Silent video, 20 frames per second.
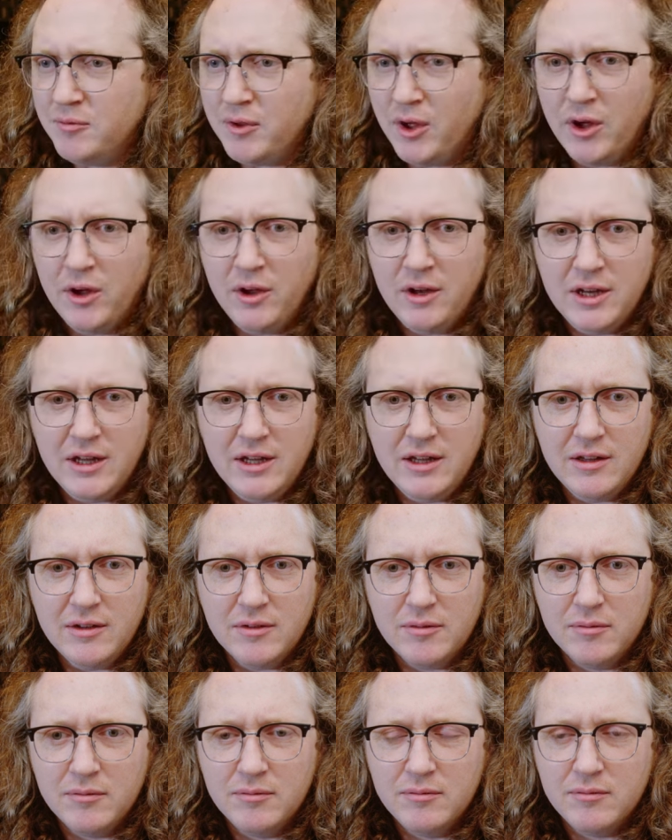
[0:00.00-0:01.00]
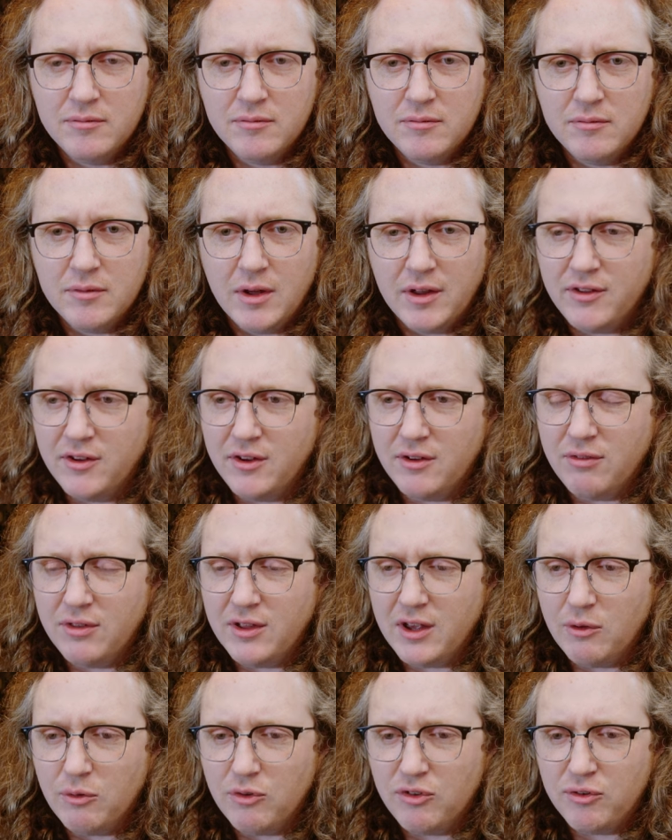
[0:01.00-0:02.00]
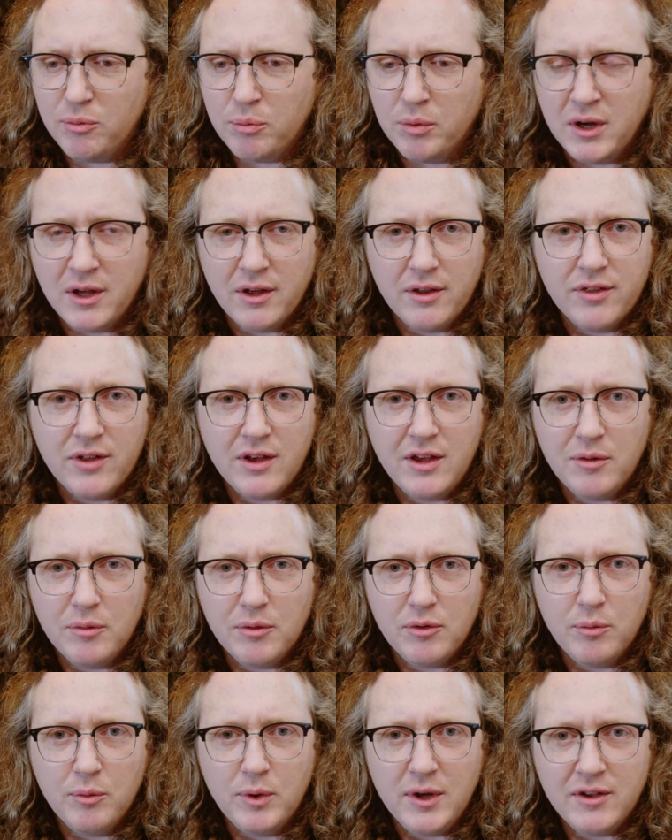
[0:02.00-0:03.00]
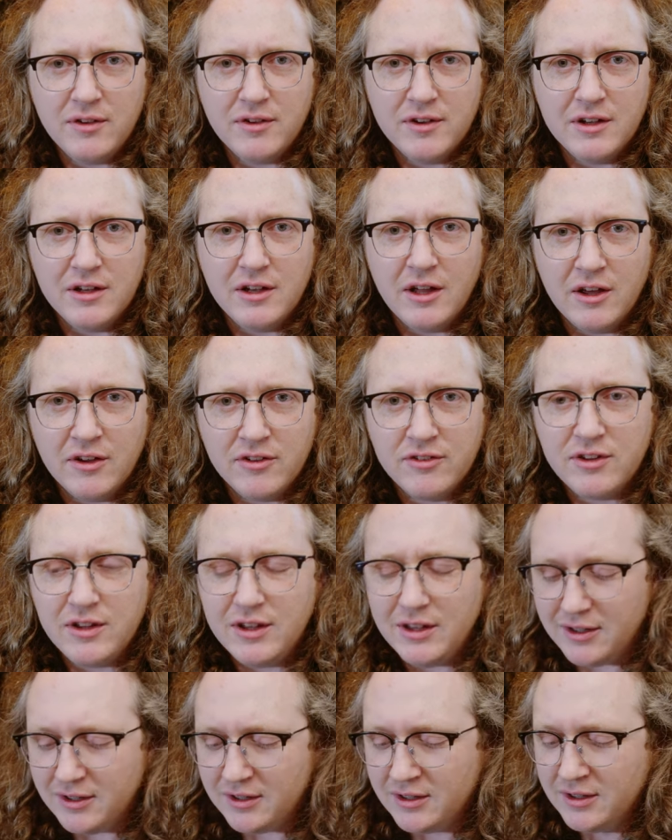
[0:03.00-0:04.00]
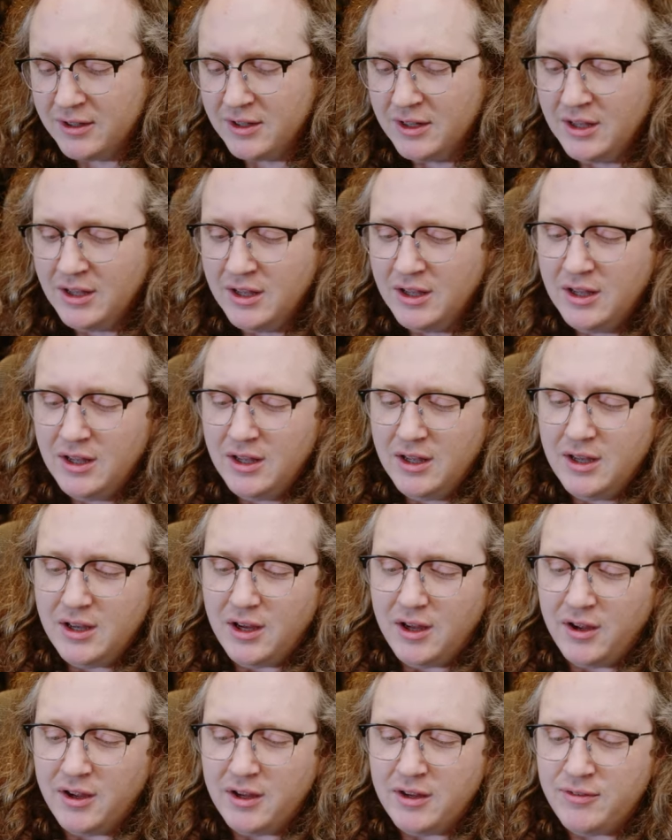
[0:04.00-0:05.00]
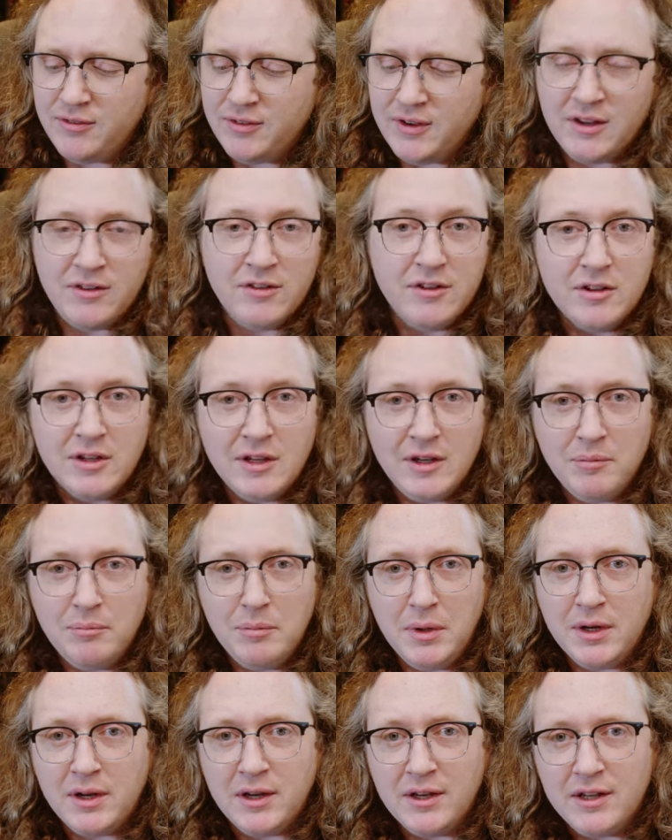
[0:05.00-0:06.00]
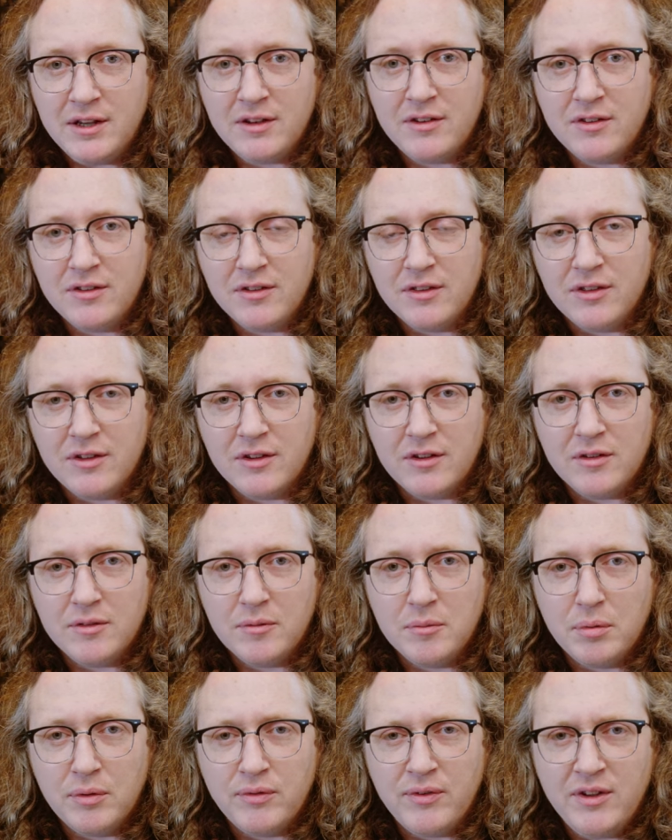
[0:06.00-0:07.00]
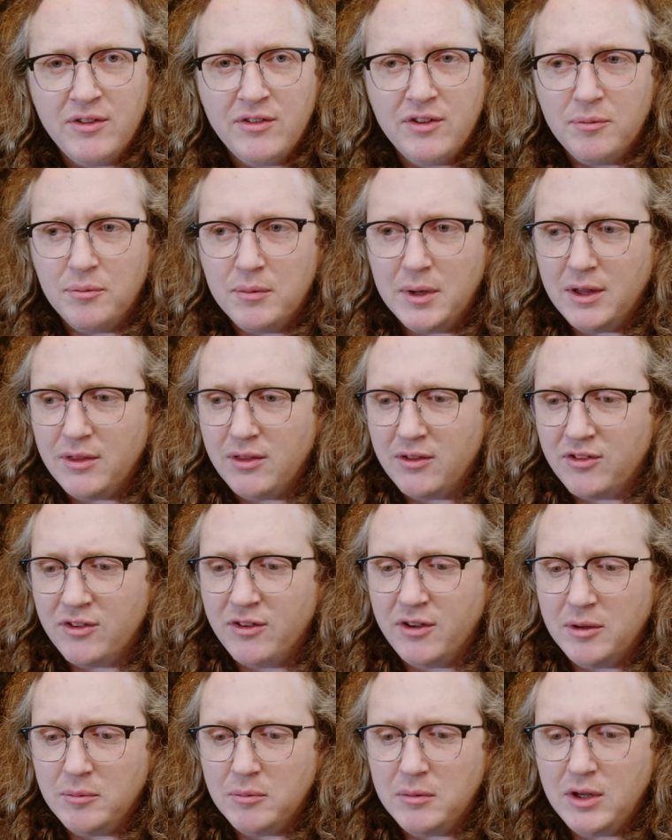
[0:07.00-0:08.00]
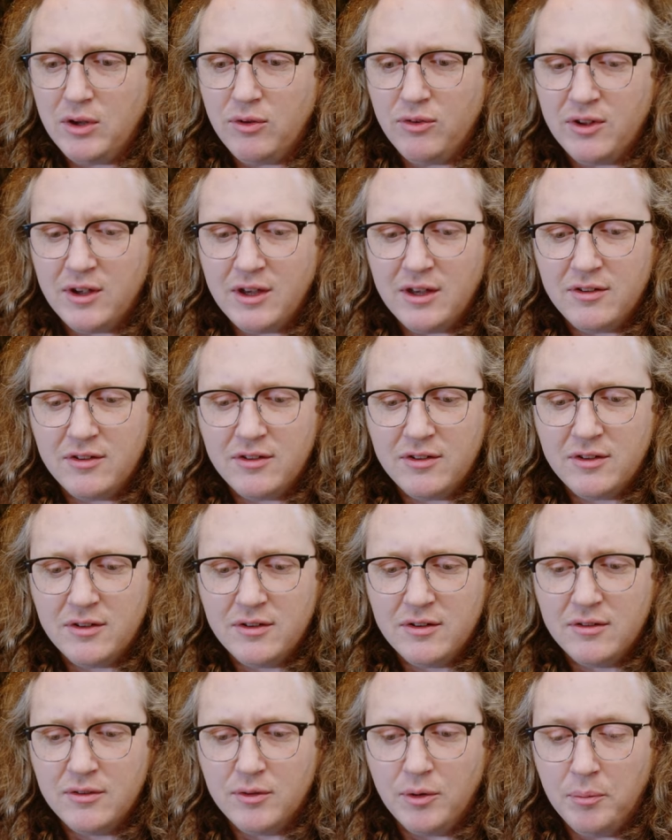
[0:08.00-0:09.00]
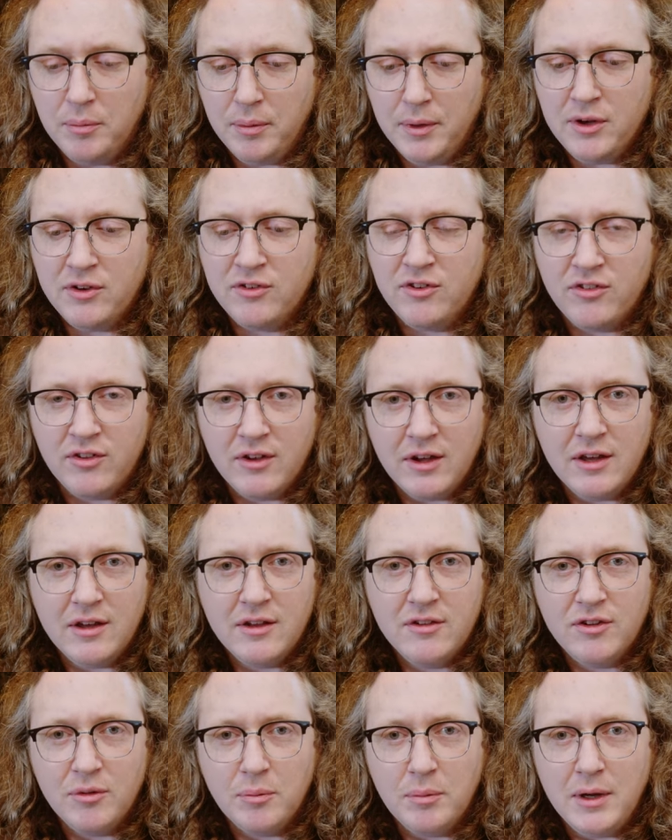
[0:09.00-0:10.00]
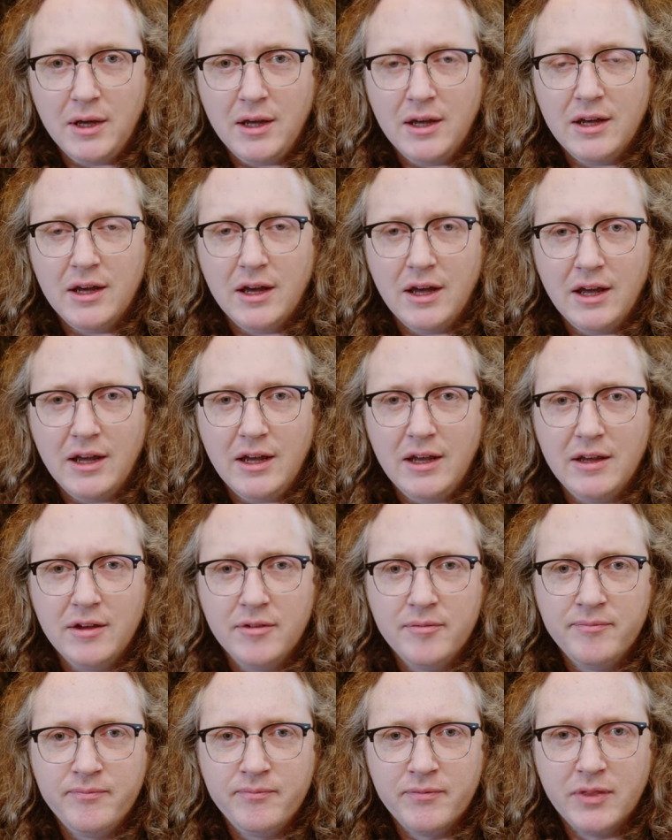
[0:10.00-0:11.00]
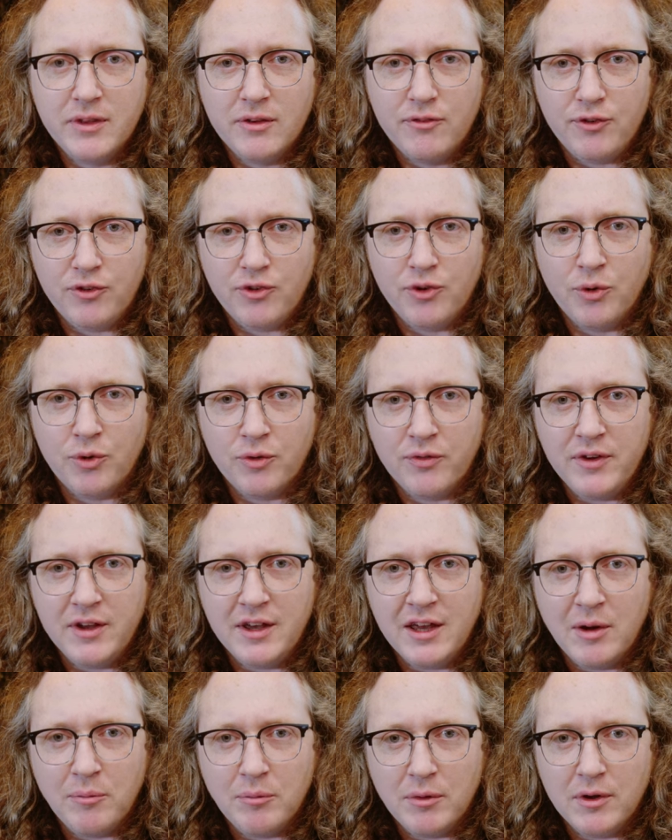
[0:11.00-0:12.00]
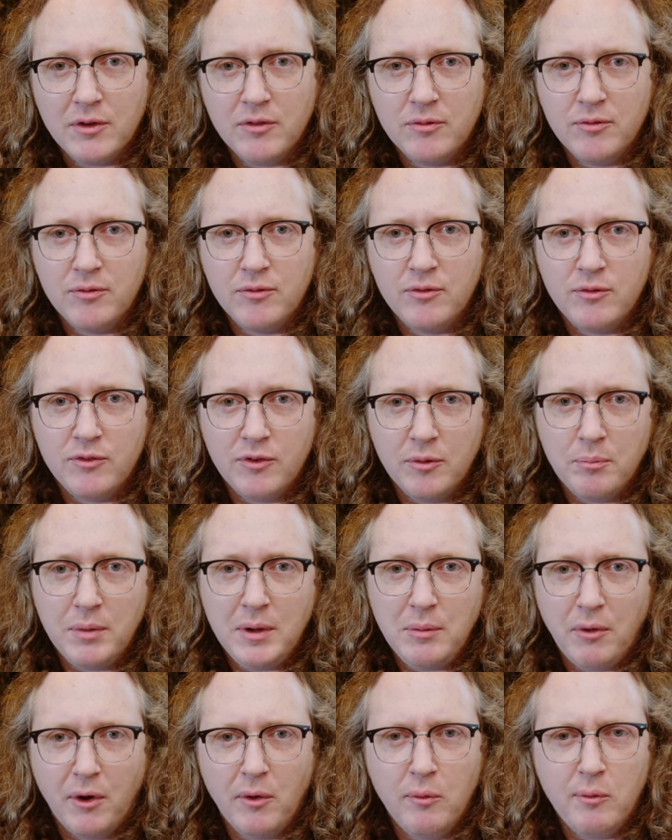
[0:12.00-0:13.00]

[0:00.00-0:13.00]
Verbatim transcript: early, I don't even think it was spring, I think it was winter last year, I found a bug in it that prevented me at the time using it or purchasing it to be a photography camera, to be my